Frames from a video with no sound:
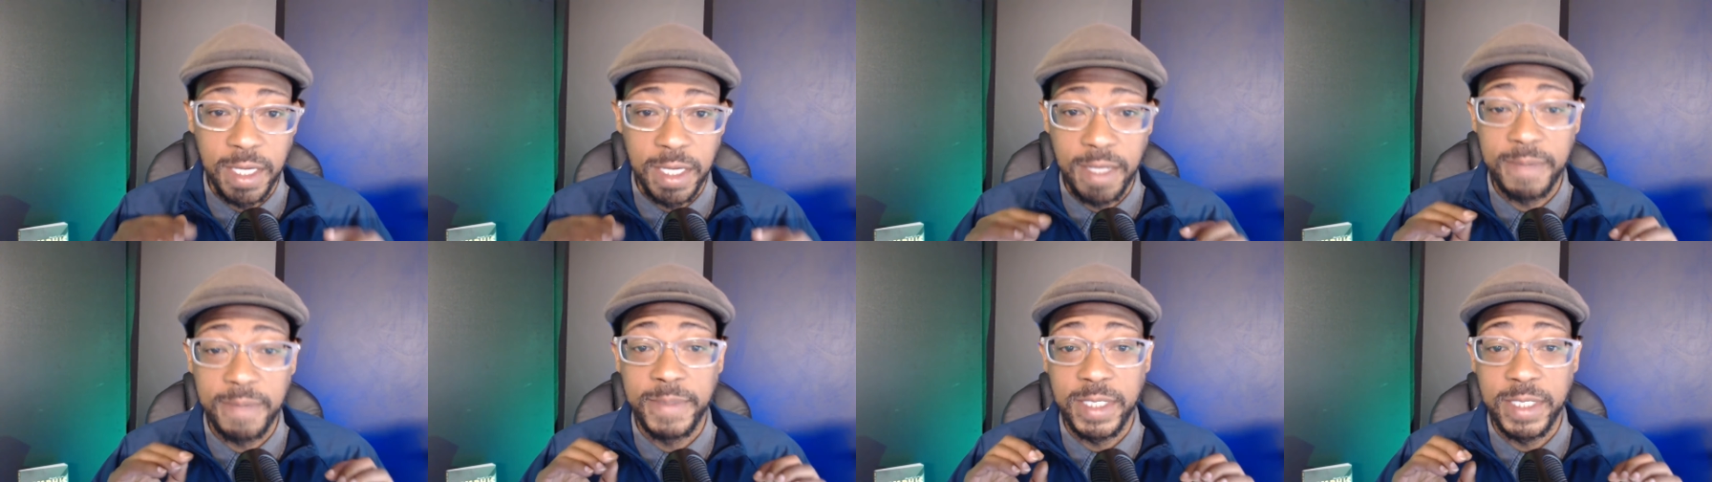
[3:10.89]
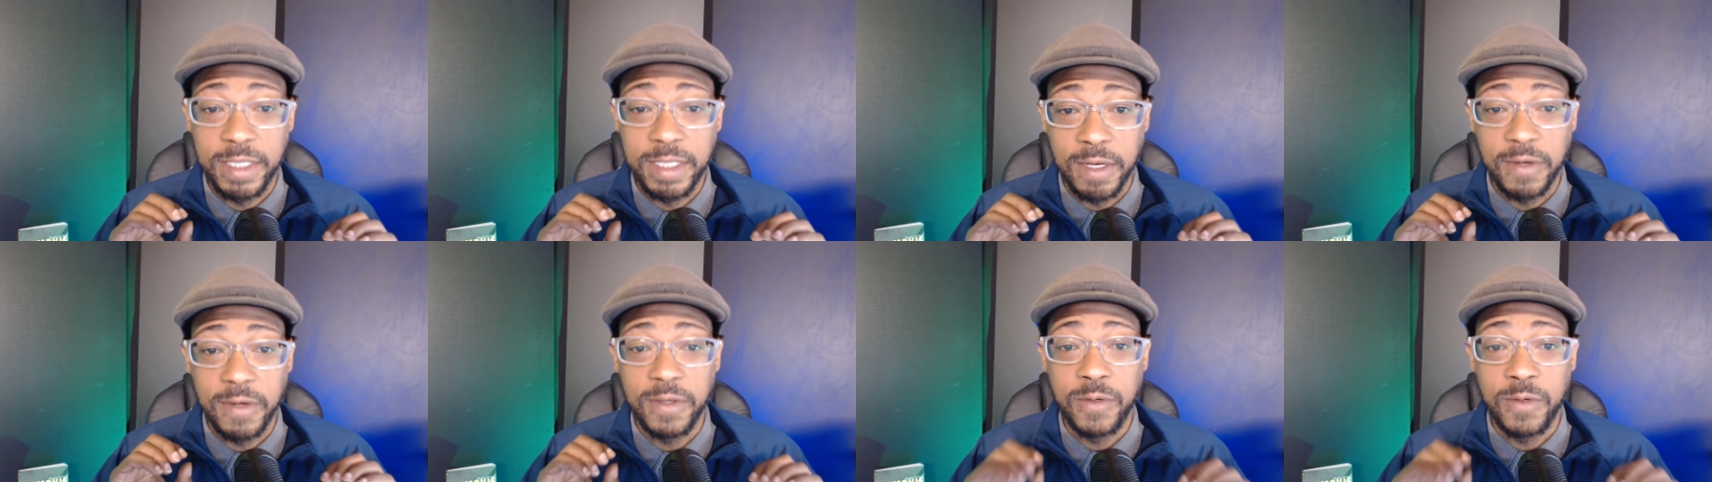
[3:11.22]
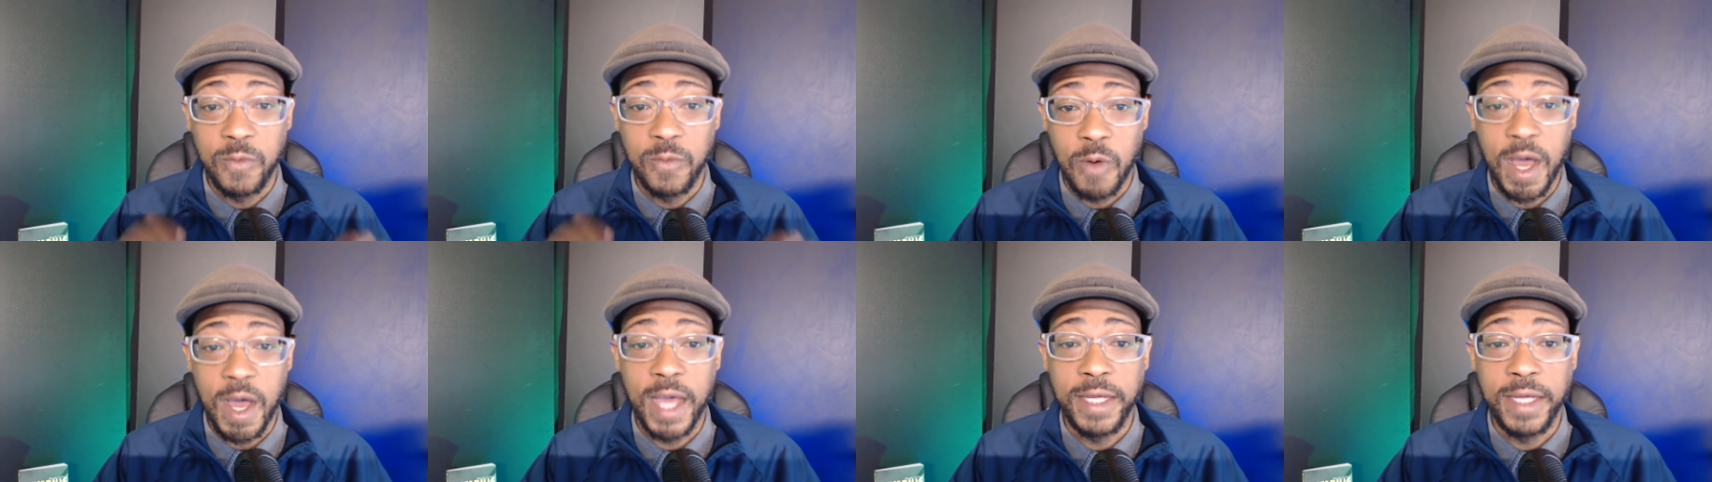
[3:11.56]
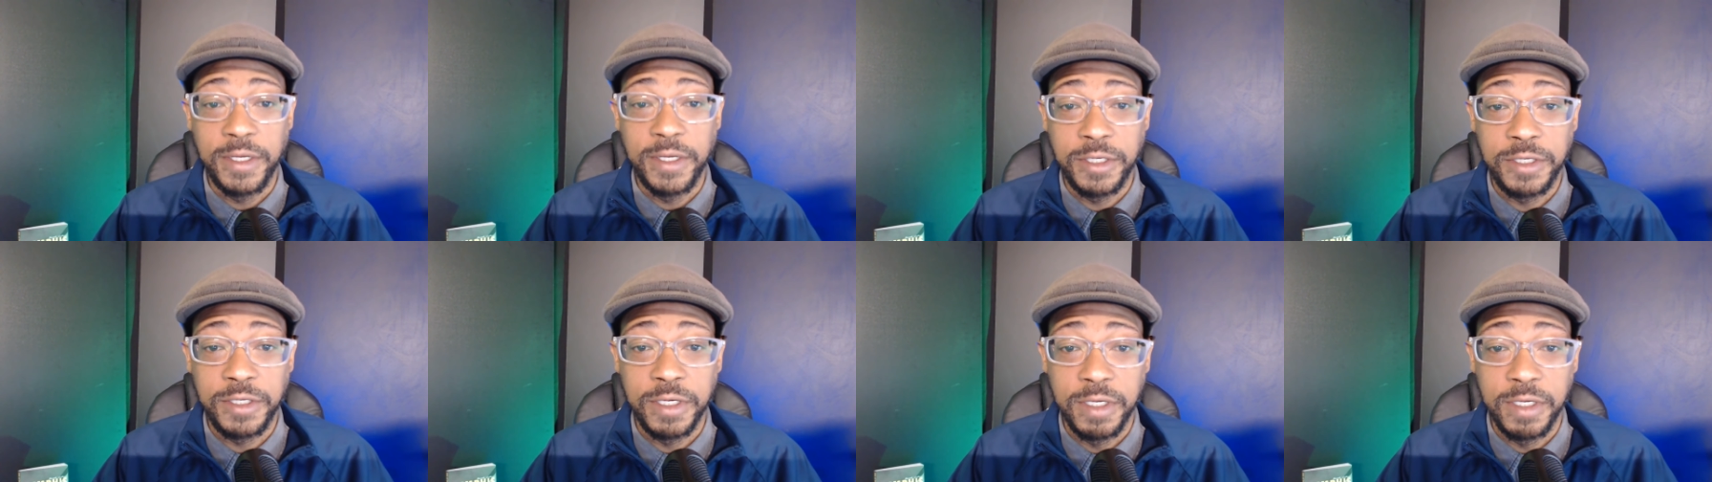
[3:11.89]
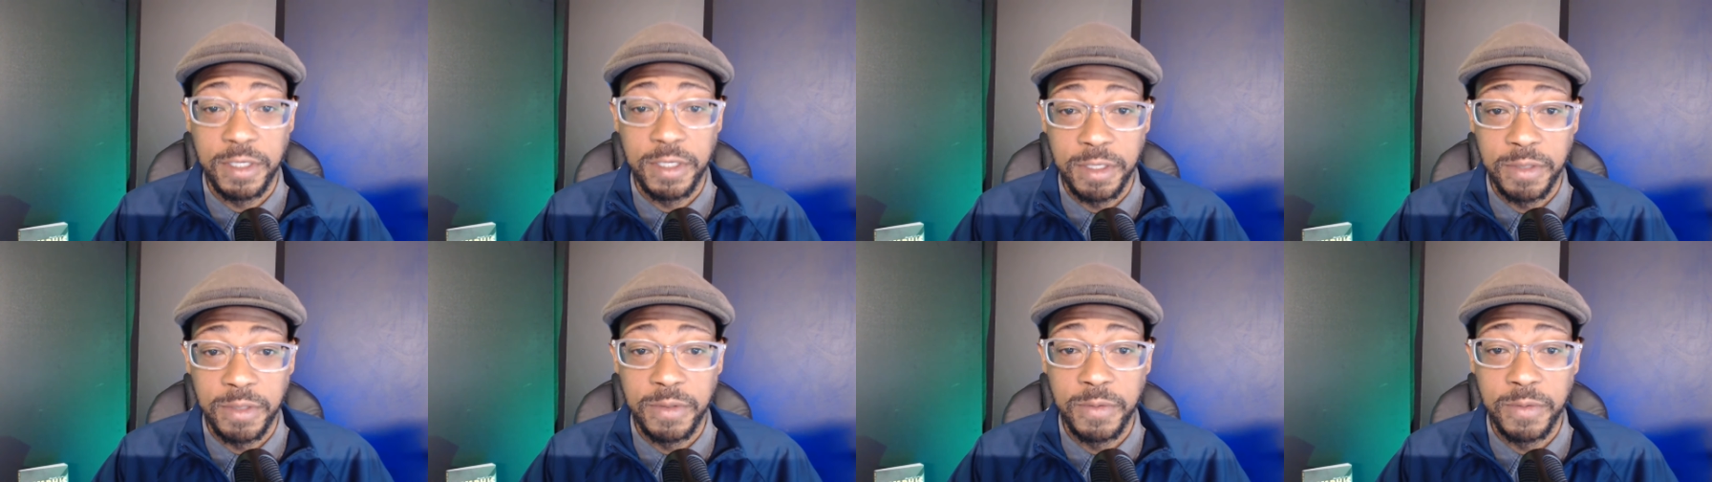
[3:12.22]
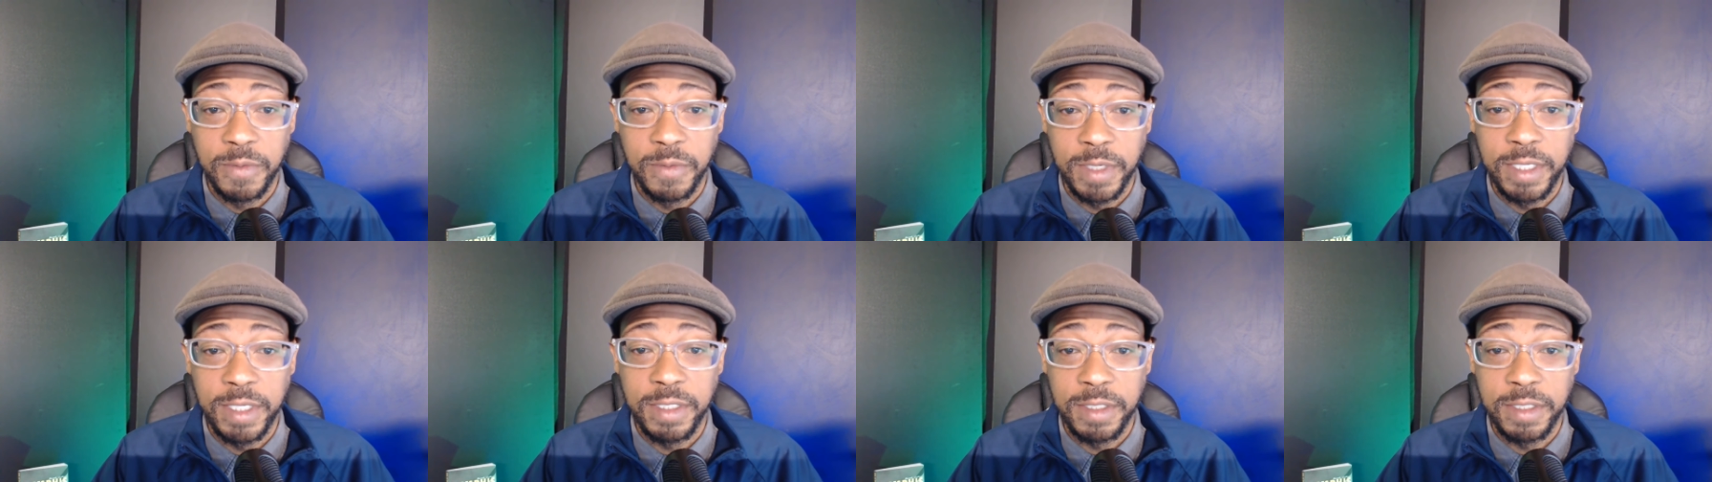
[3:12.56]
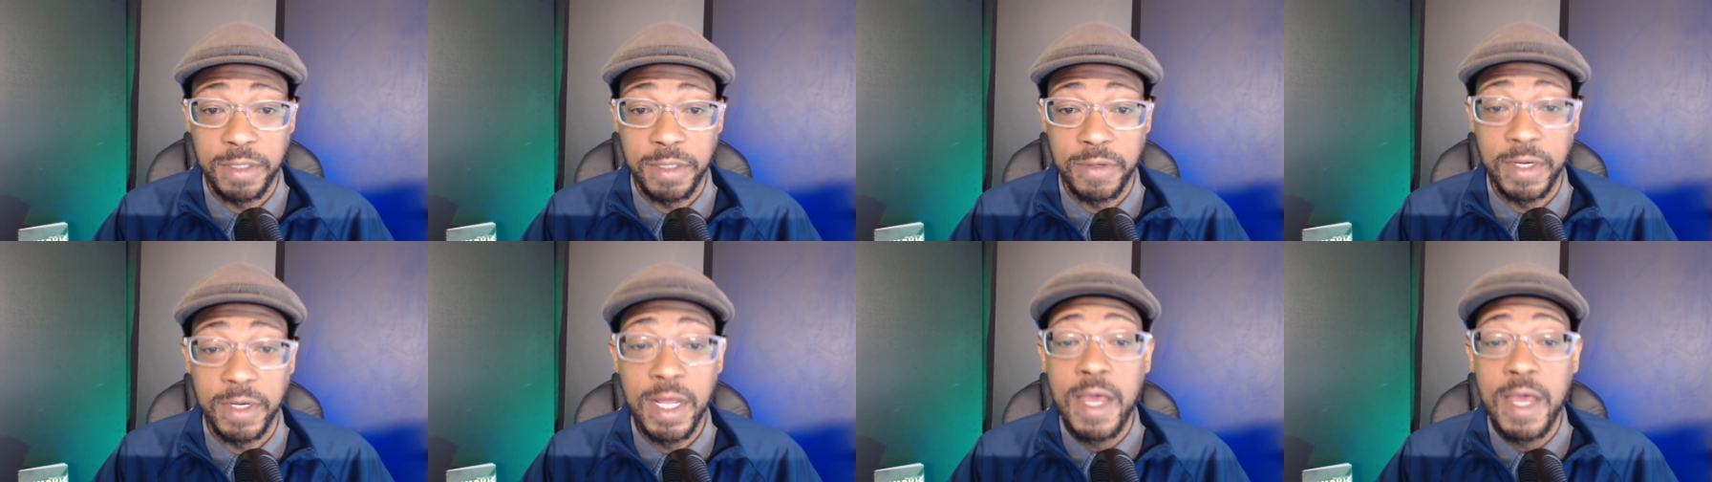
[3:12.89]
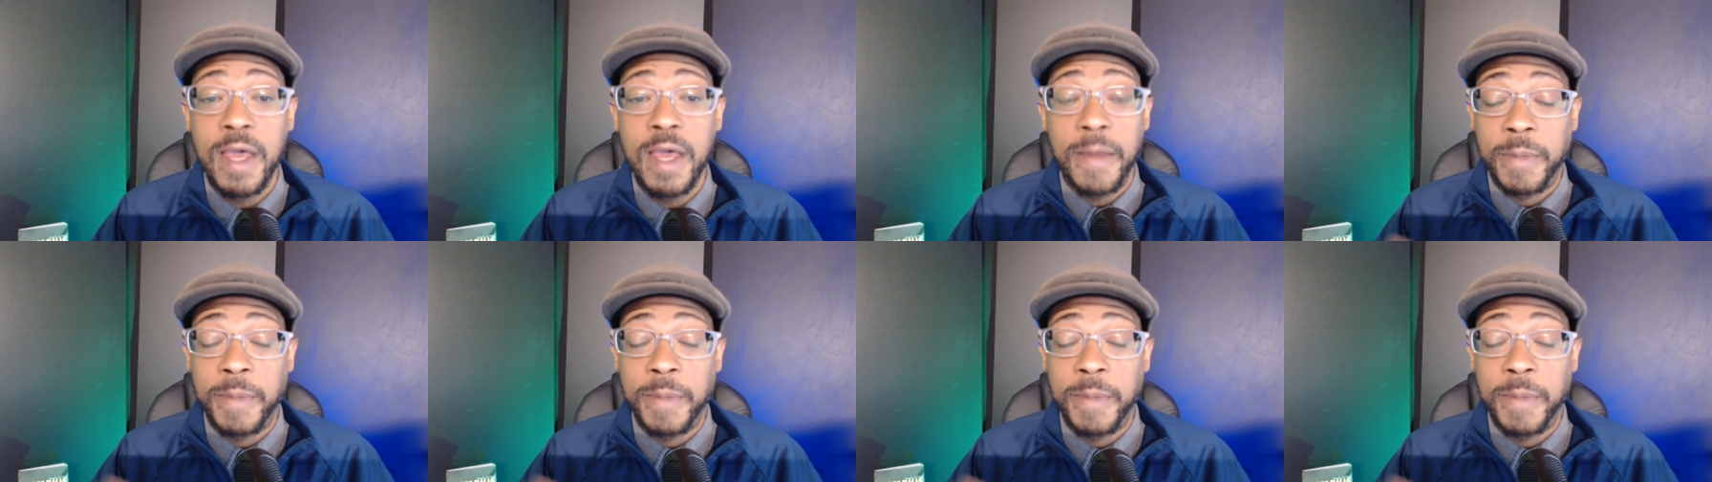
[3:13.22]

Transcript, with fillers: but let me tell you why you should do what he's doing.